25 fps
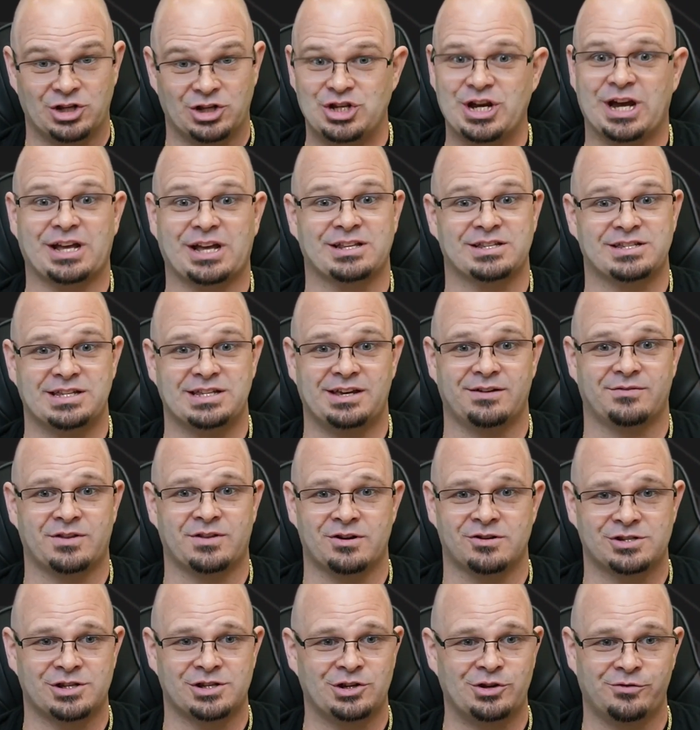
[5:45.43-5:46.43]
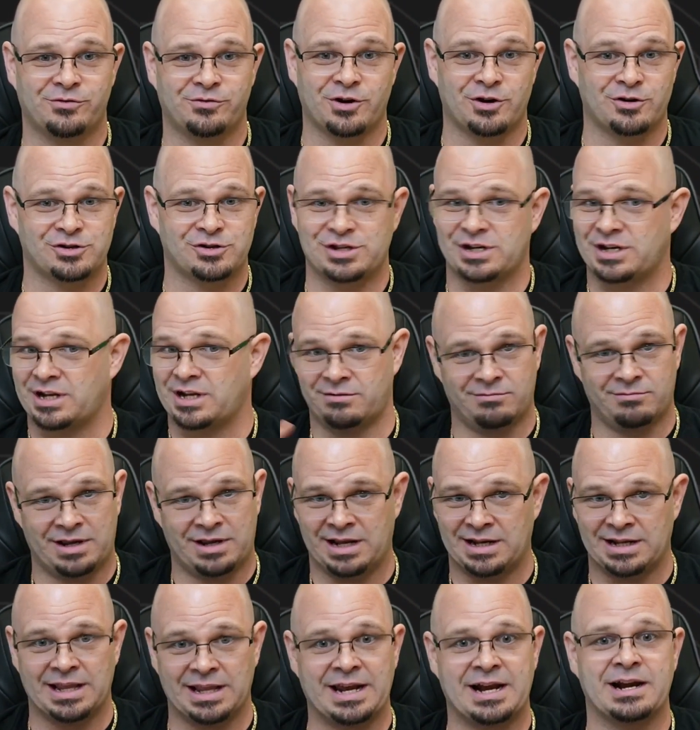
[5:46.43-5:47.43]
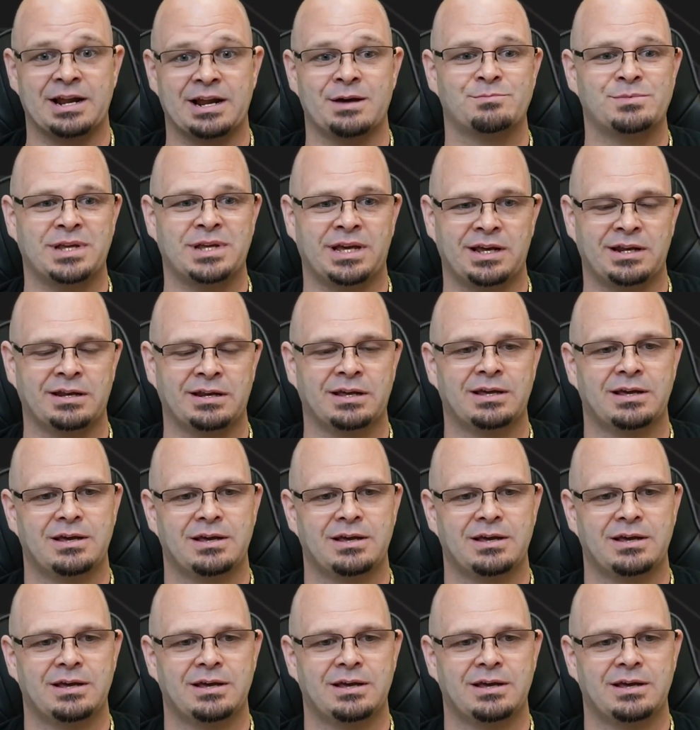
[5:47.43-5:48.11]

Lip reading: Check and see if there's a new version and let it update.